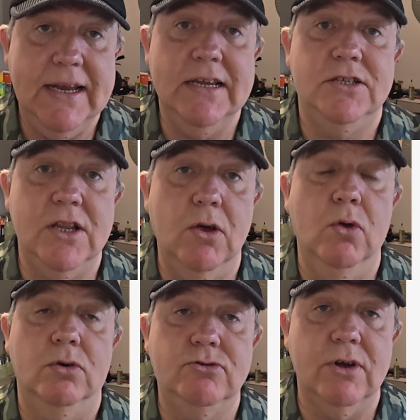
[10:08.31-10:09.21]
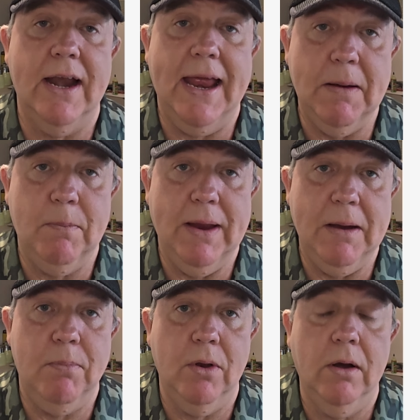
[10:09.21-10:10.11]
is the ultralight
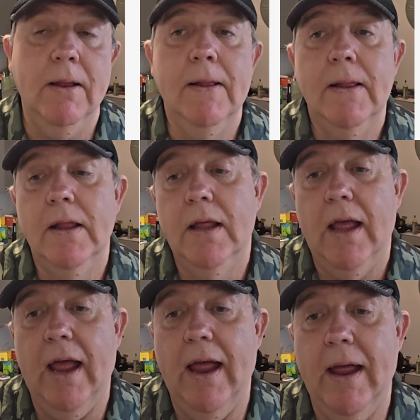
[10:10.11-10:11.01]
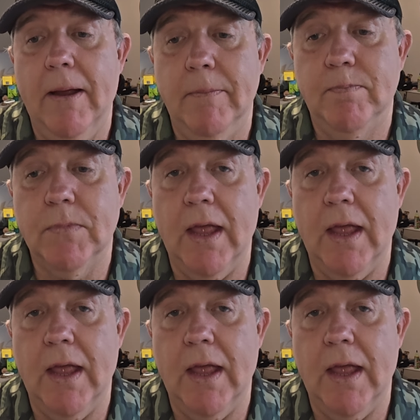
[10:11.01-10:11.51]
people. And